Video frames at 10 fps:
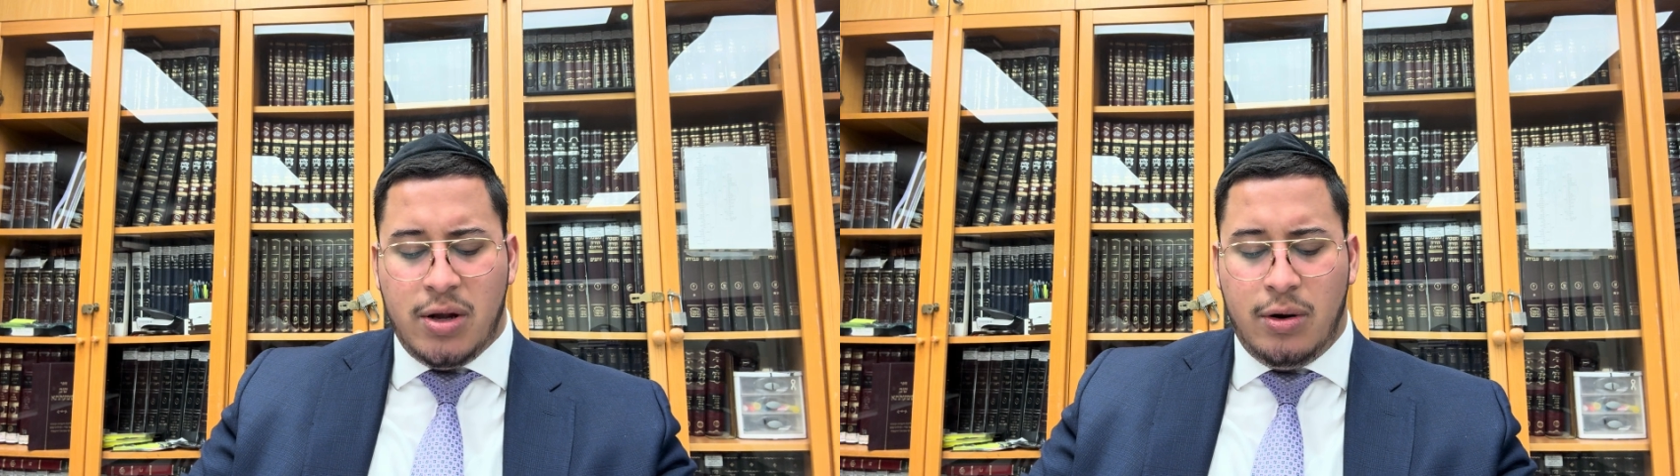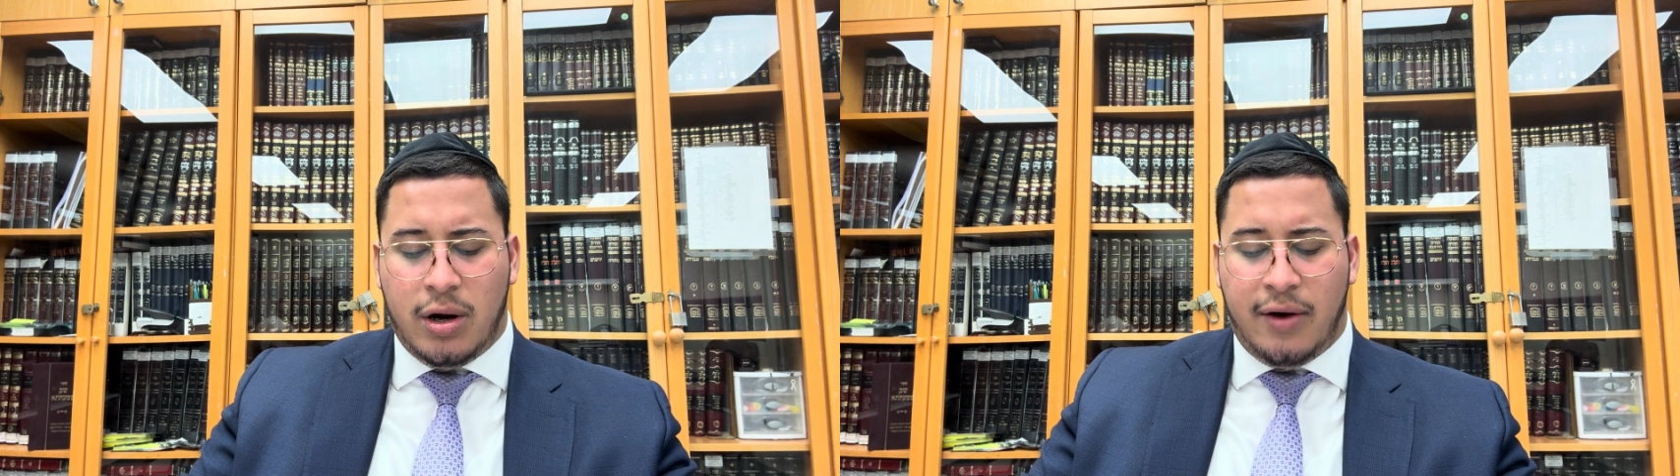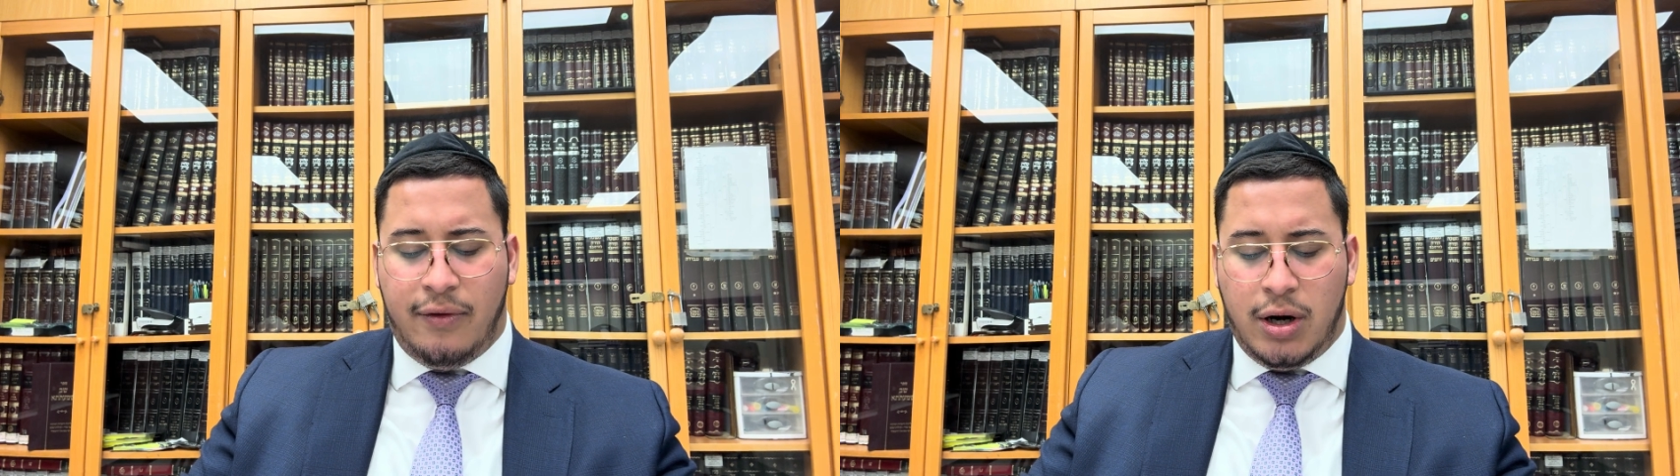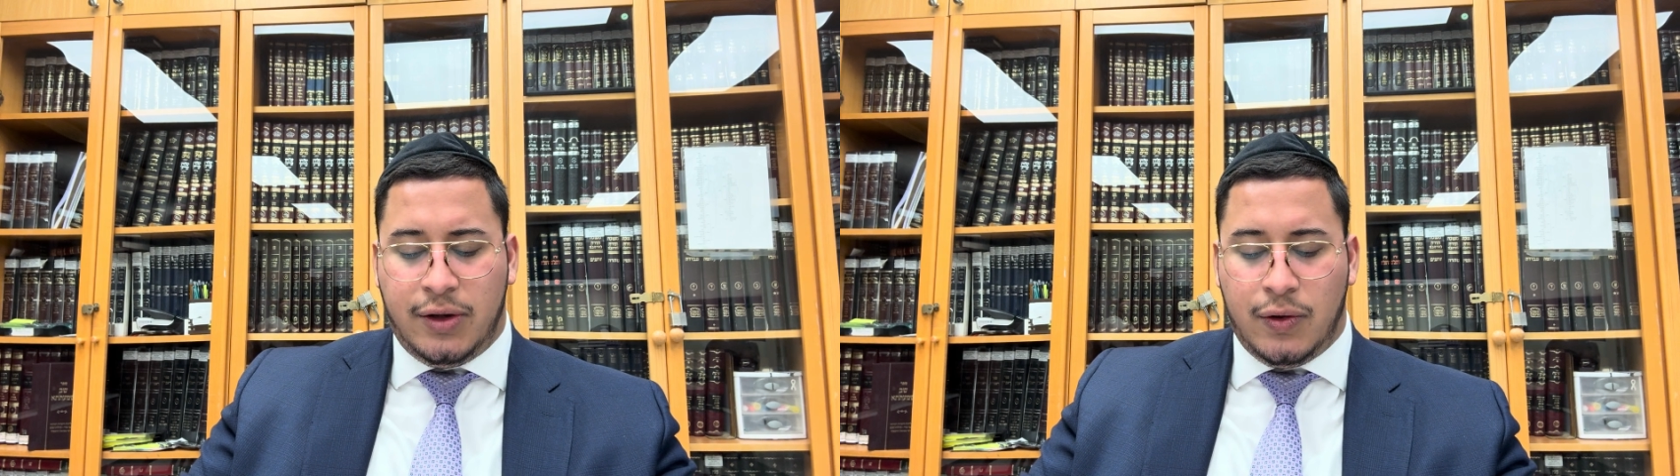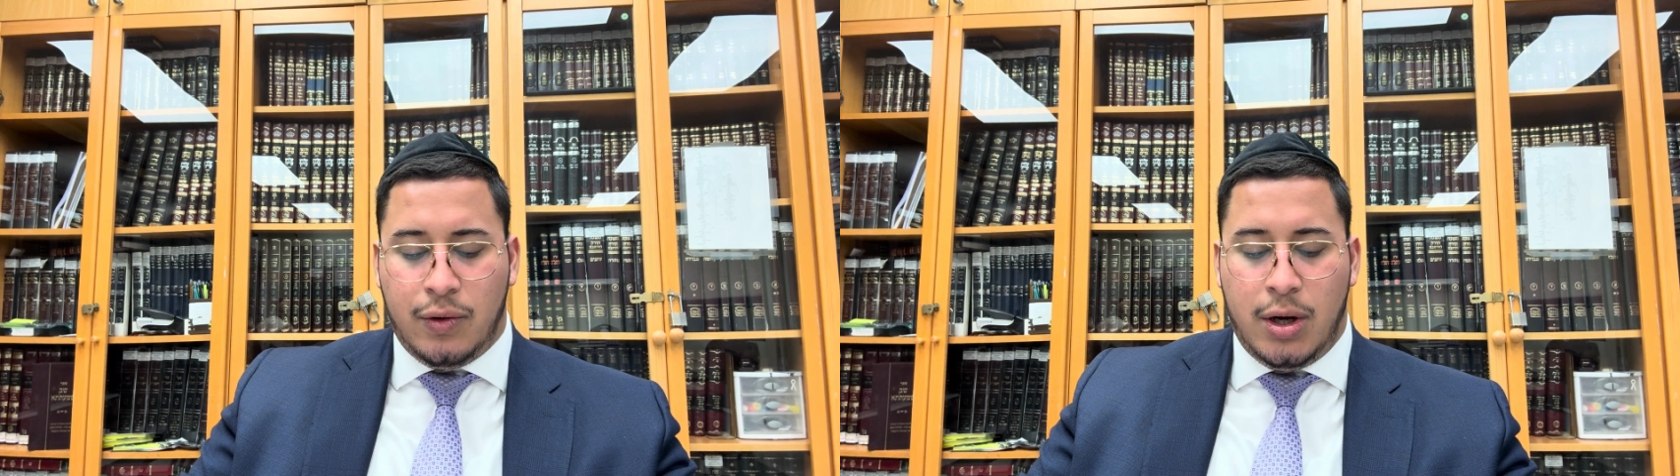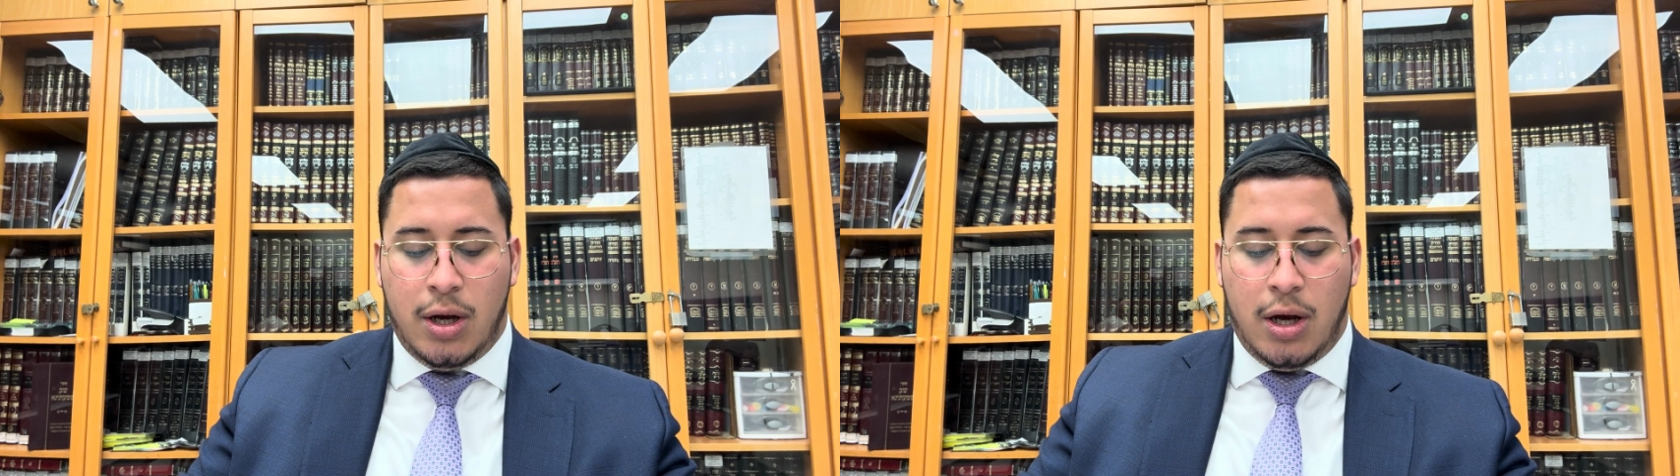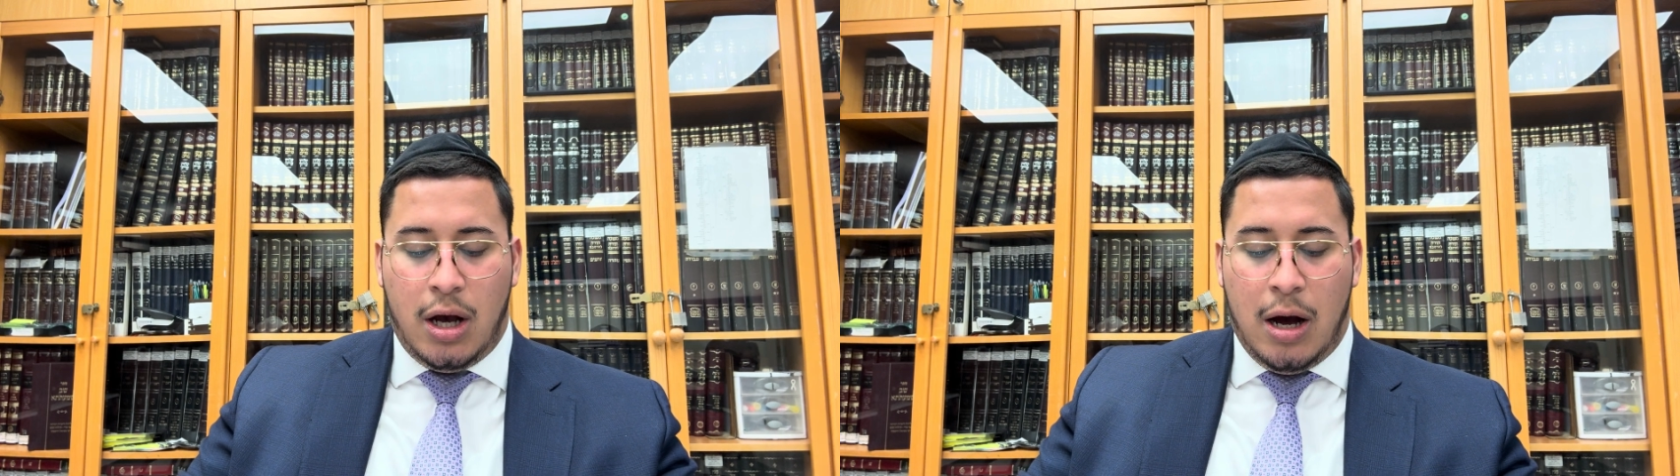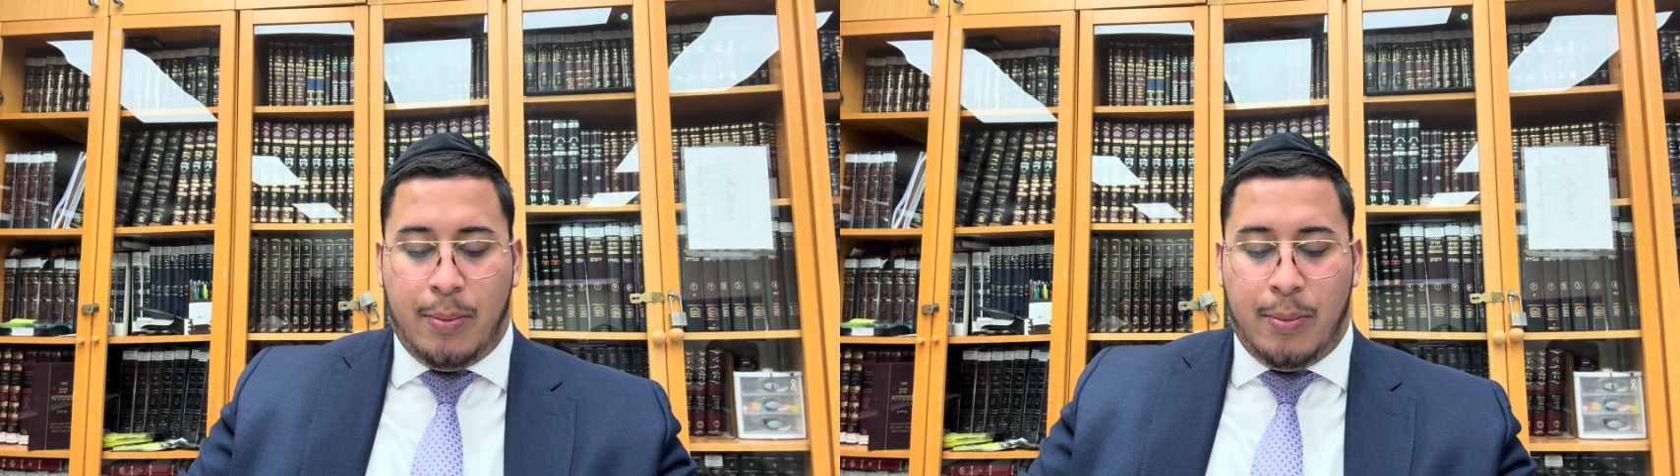Okay, 42. A